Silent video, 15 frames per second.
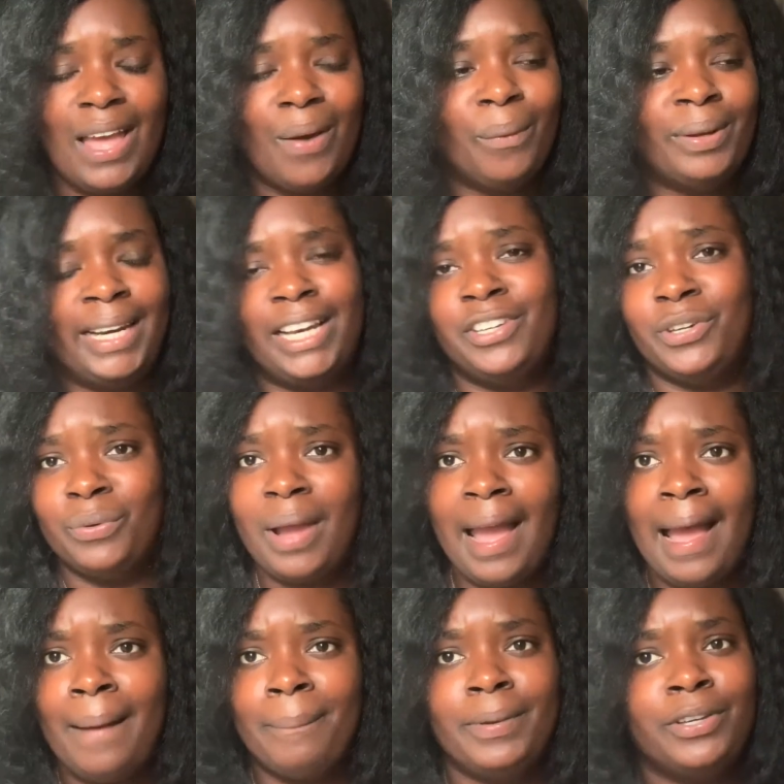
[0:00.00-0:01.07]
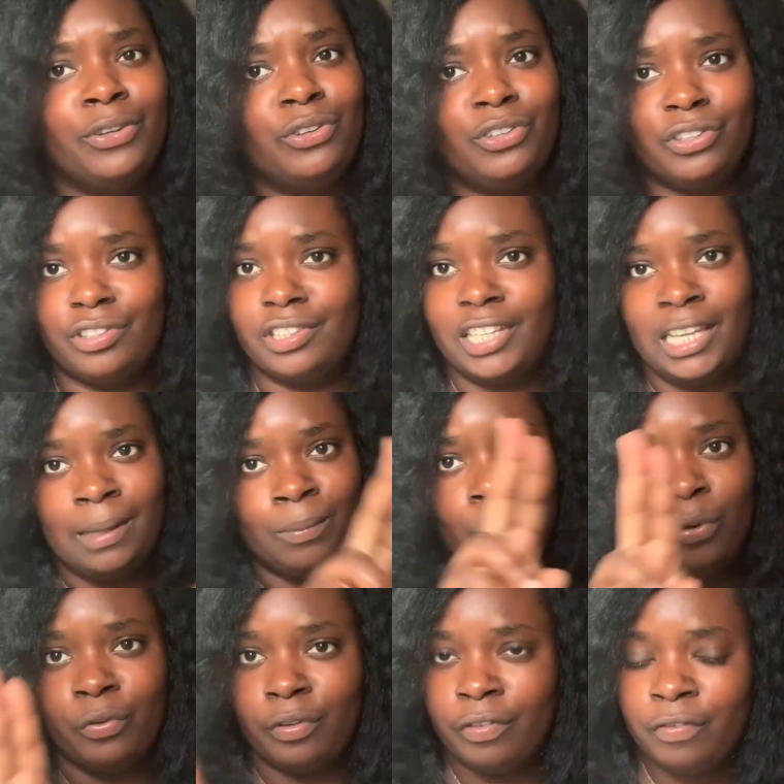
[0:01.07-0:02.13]
When they do happen, you just keep
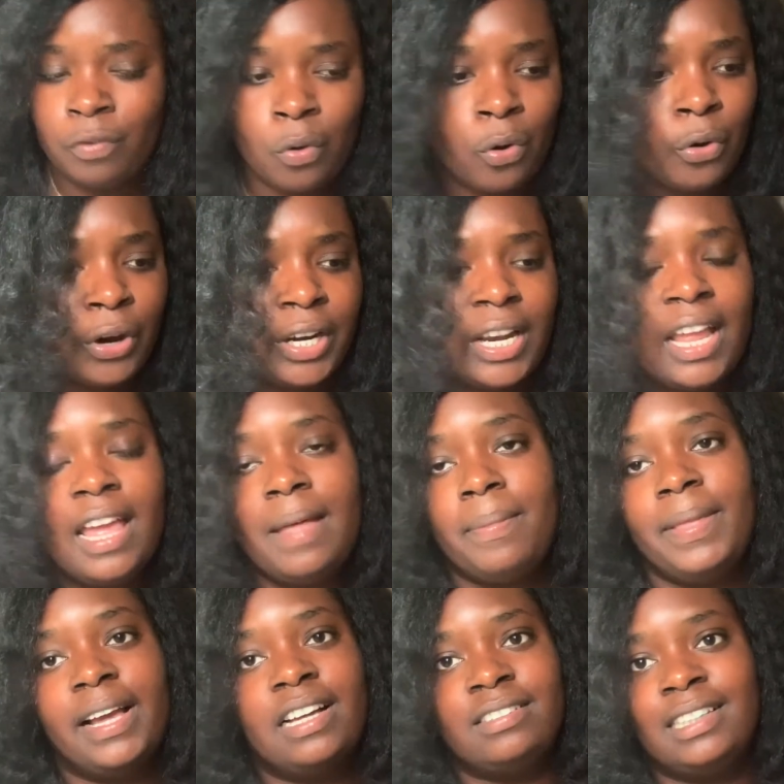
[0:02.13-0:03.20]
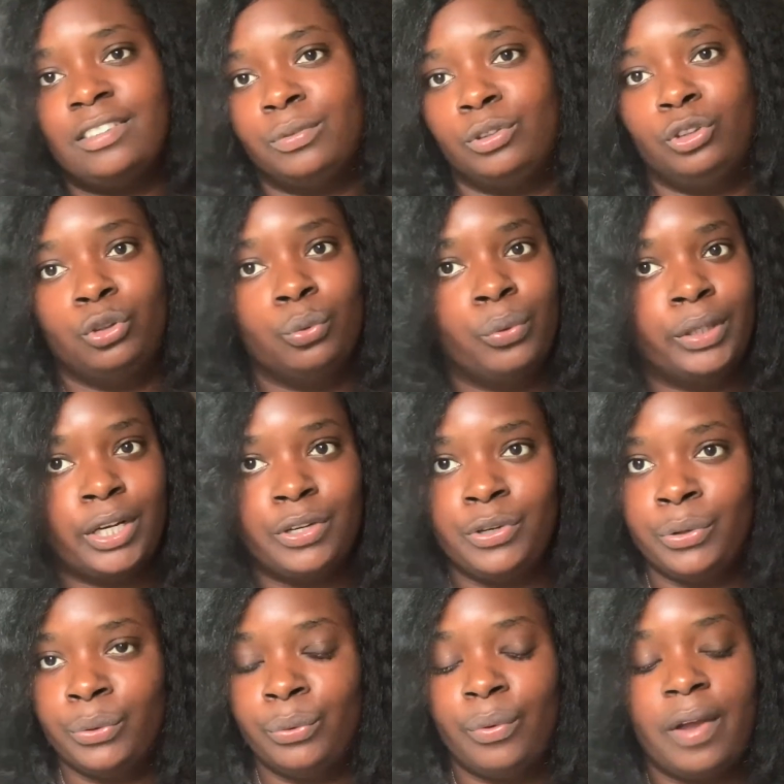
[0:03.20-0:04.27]
moving forward because that's what you want to do.